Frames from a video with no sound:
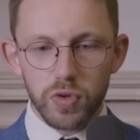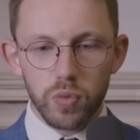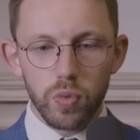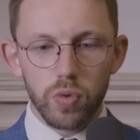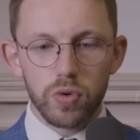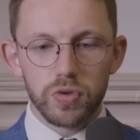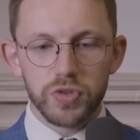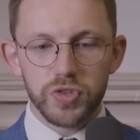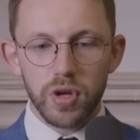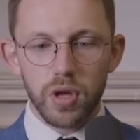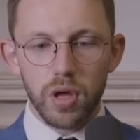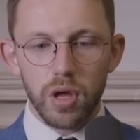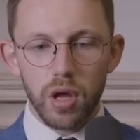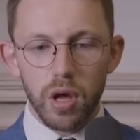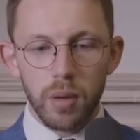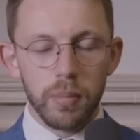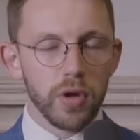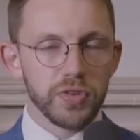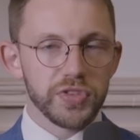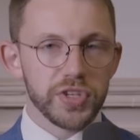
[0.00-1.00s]
towards
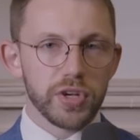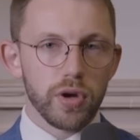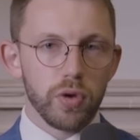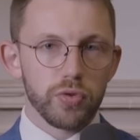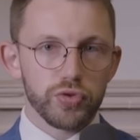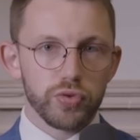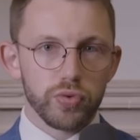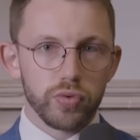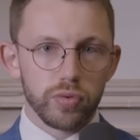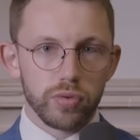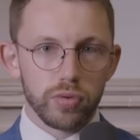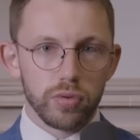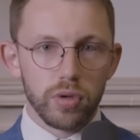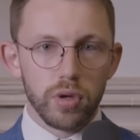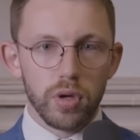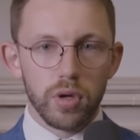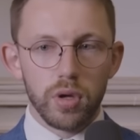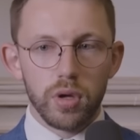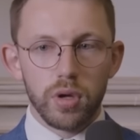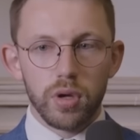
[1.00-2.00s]
a
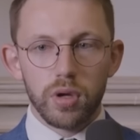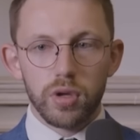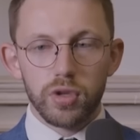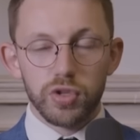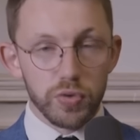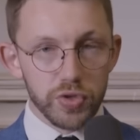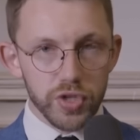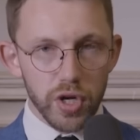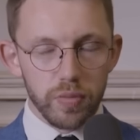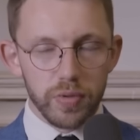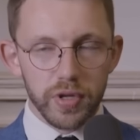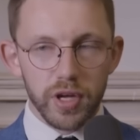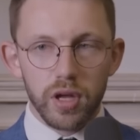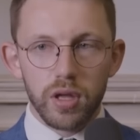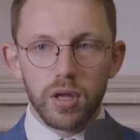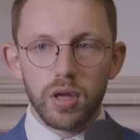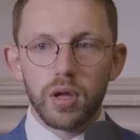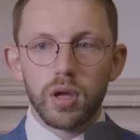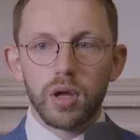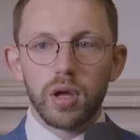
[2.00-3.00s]
multicultural utopia.
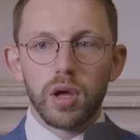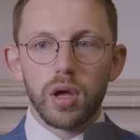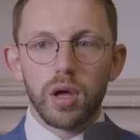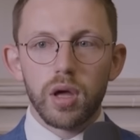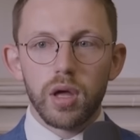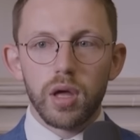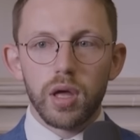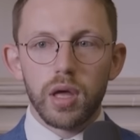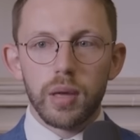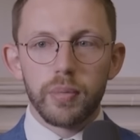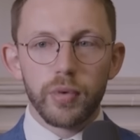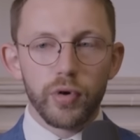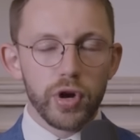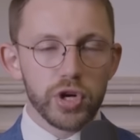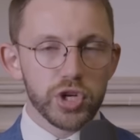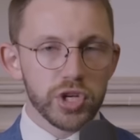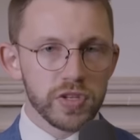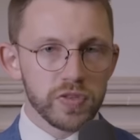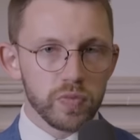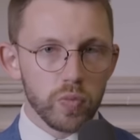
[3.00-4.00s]

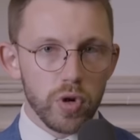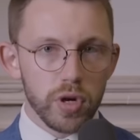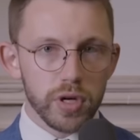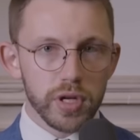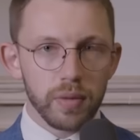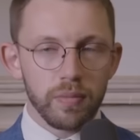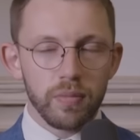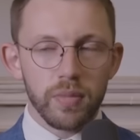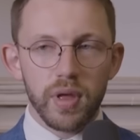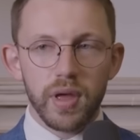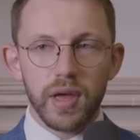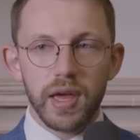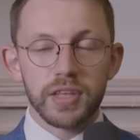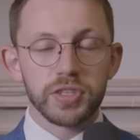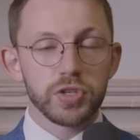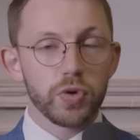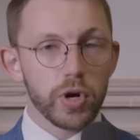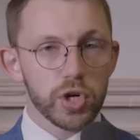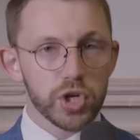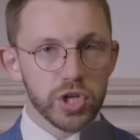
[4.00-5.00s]
Immigration isn't working.
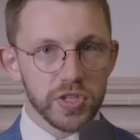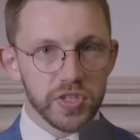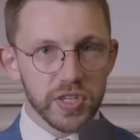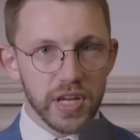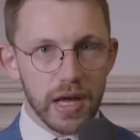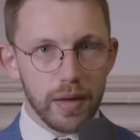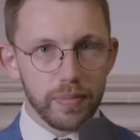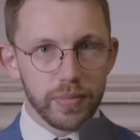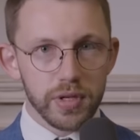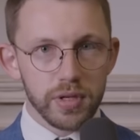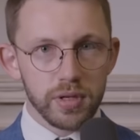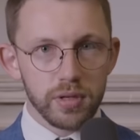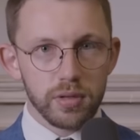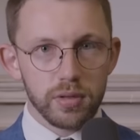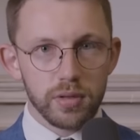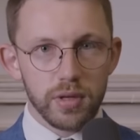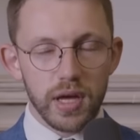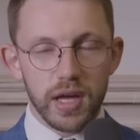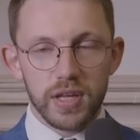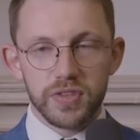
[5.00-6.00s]
Integration isn't
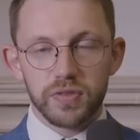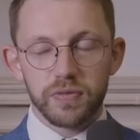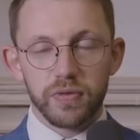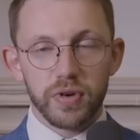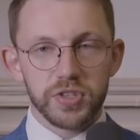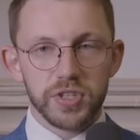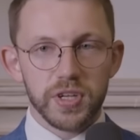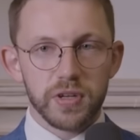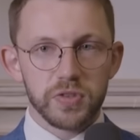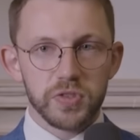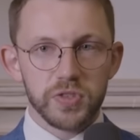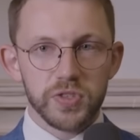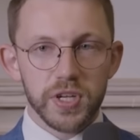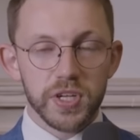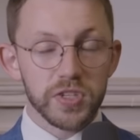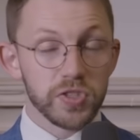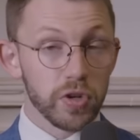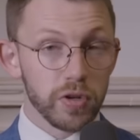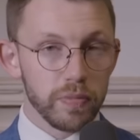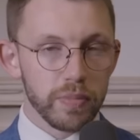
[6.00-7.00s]
happening. As Fraser Nelson
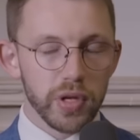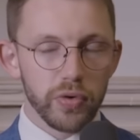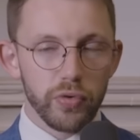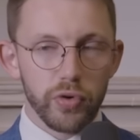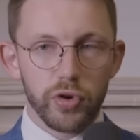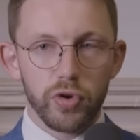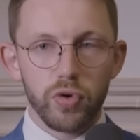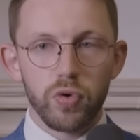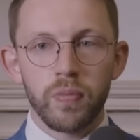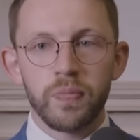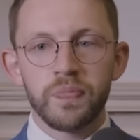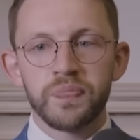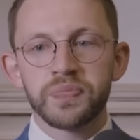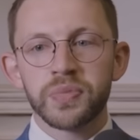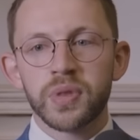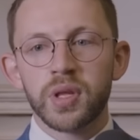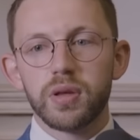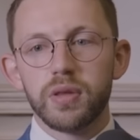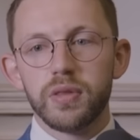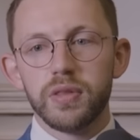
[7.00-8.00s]
said, it's not a miracle.
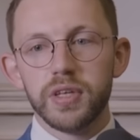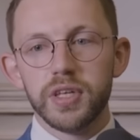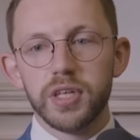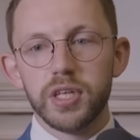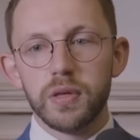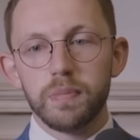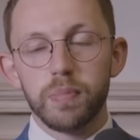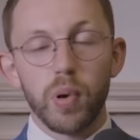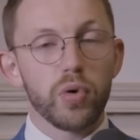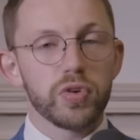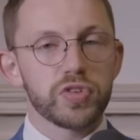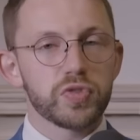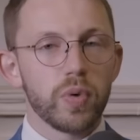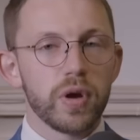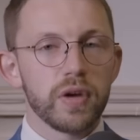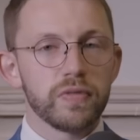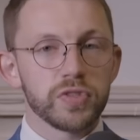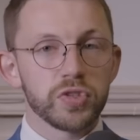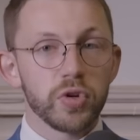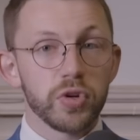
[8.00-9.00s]
The
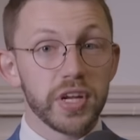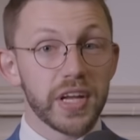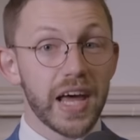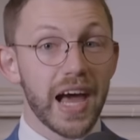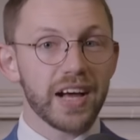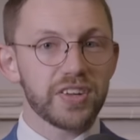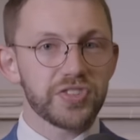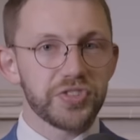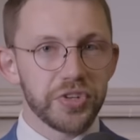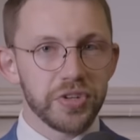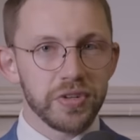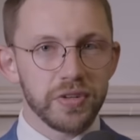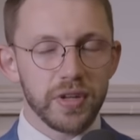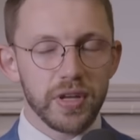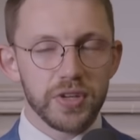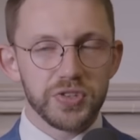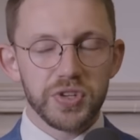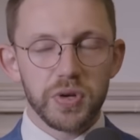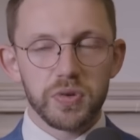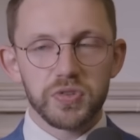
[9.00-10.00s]
Boris wave is not an
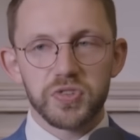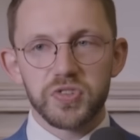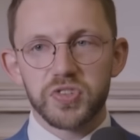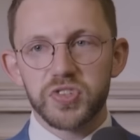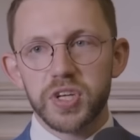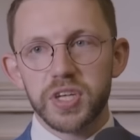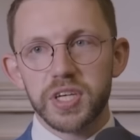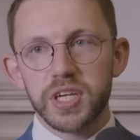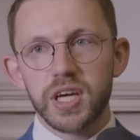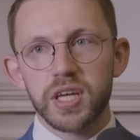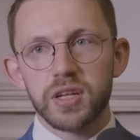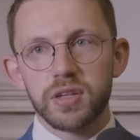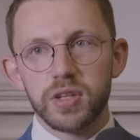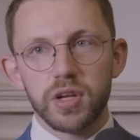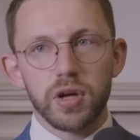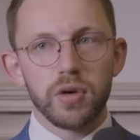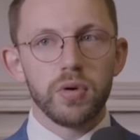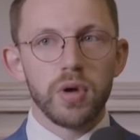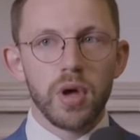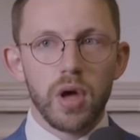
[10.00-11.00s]
accident, as Nelson said again.
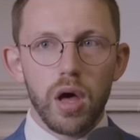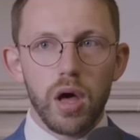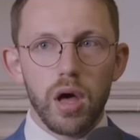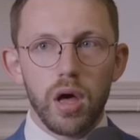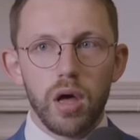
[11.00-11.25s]
You know,